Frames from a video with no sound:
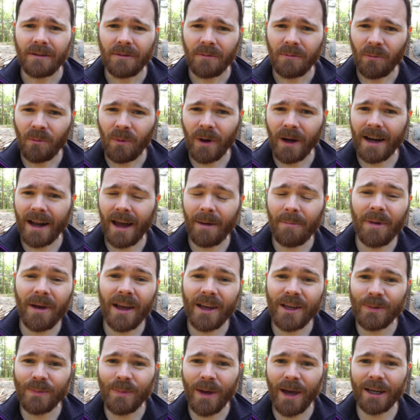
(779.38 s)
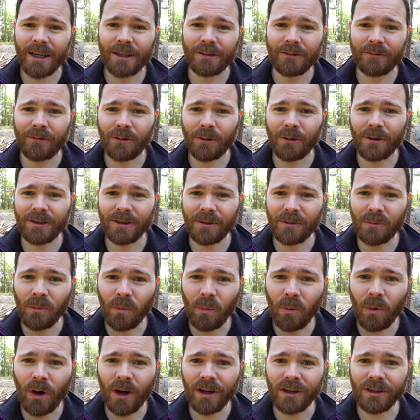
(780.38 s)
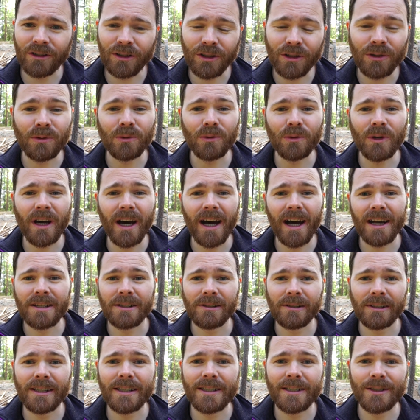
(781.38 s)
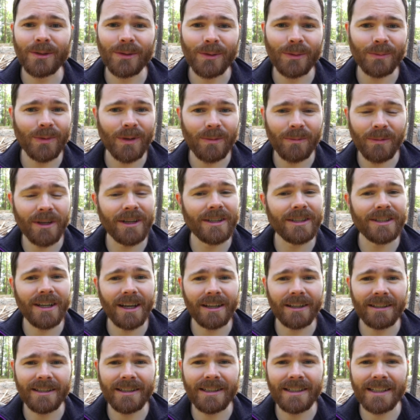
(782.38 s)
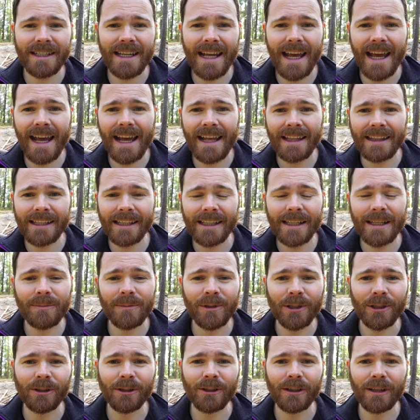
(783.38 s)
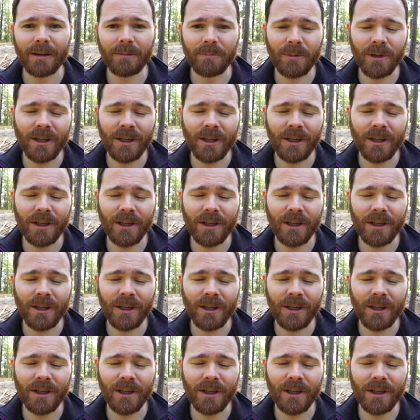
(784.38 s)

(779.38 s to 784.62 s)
when I pace back and forth and want you guys to listen to me, because I understand the liminal and